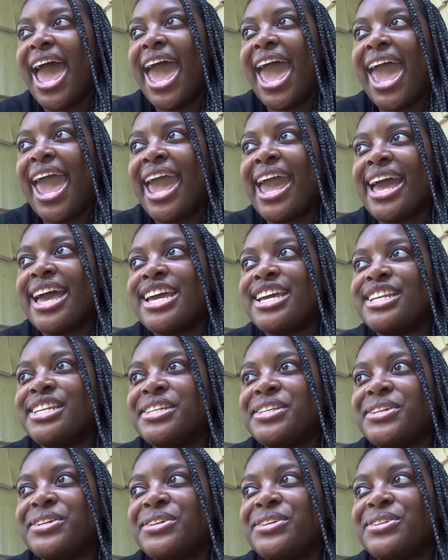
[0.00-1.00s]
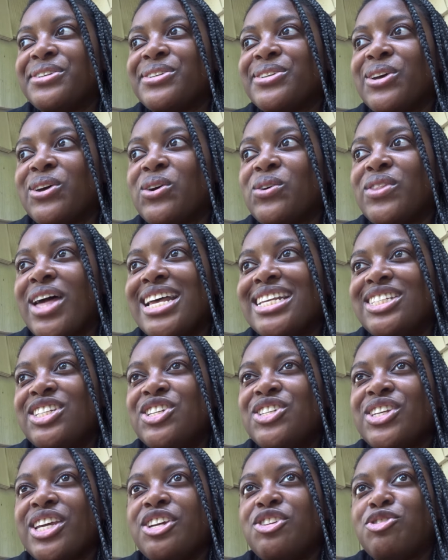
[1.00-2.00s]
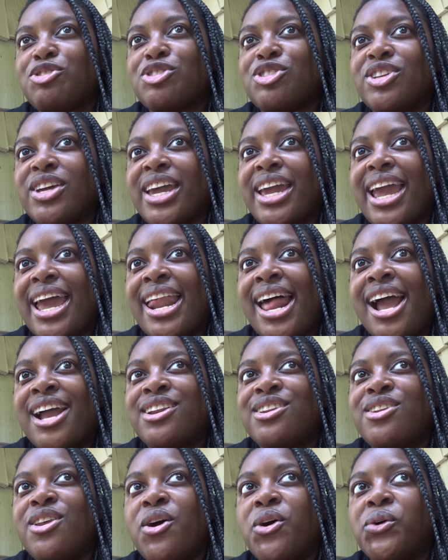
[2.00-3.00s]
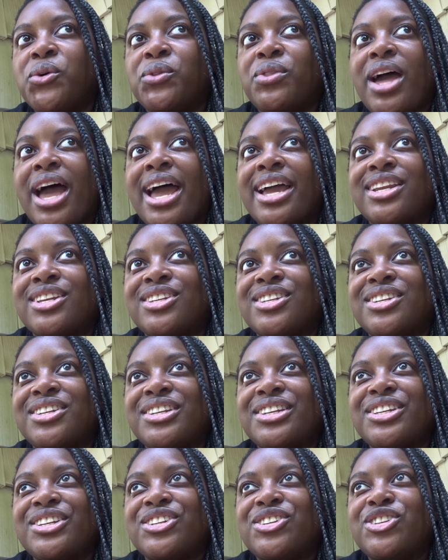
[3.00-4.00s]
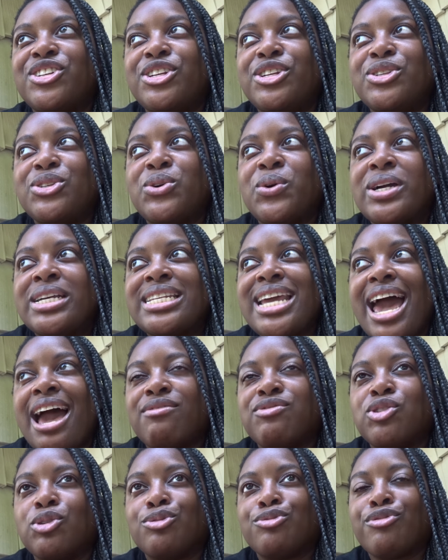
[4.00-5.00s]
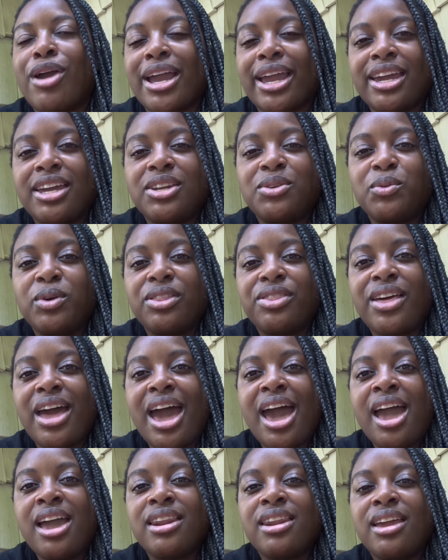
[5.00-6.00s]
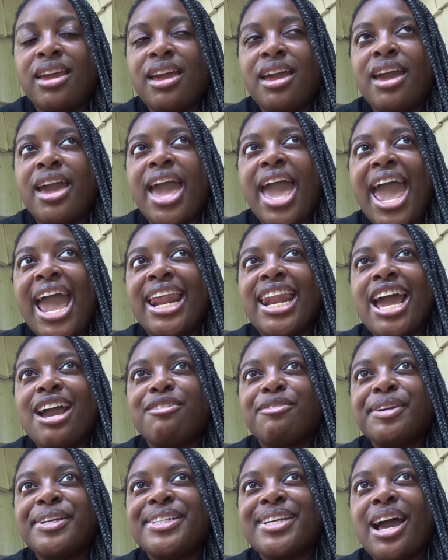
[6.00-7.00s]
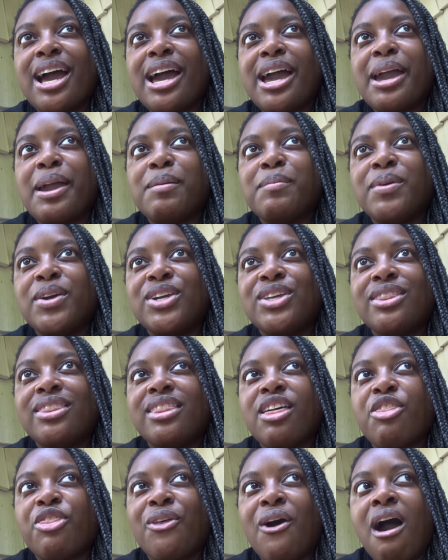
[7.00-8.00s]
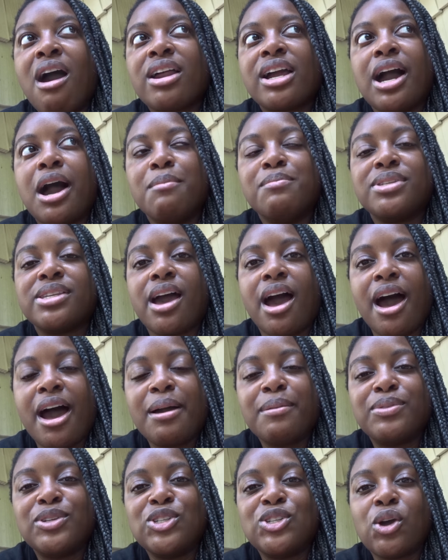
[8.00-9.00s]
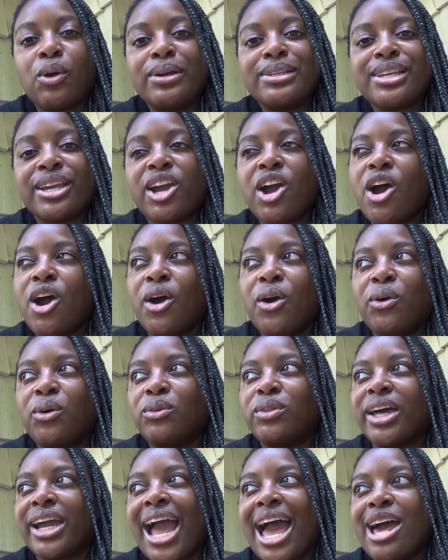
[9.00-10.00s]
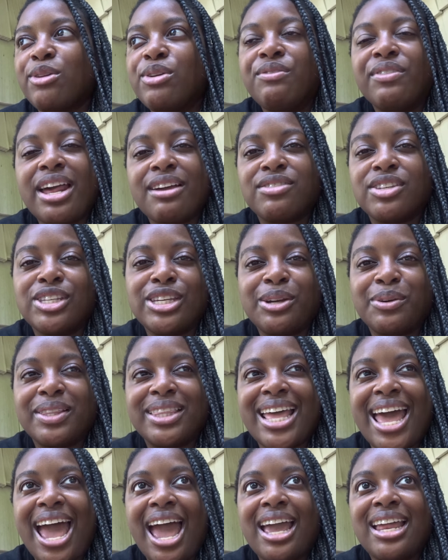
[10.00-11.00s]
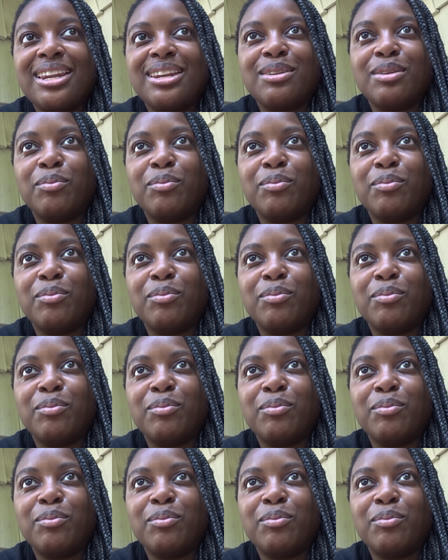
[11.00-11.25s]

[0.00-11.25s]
And so that's just interesting, and I know that she's going to have to reckon with that. And every time the thought comes up, she's always like, oh, like, I don't even have to deal with that.